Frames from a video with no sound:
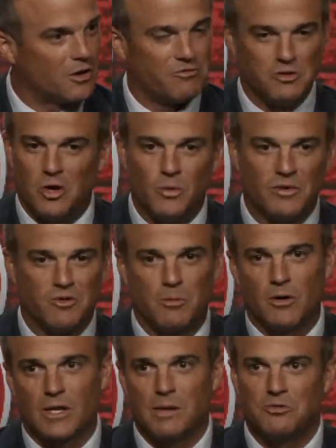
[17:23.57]
And if you don't win
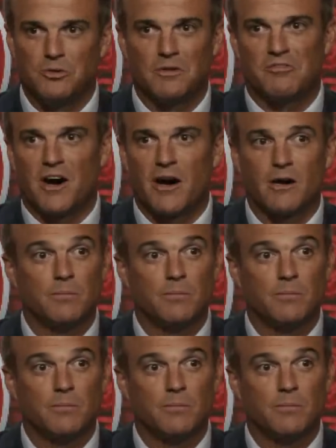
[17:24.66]
football games, you get fired.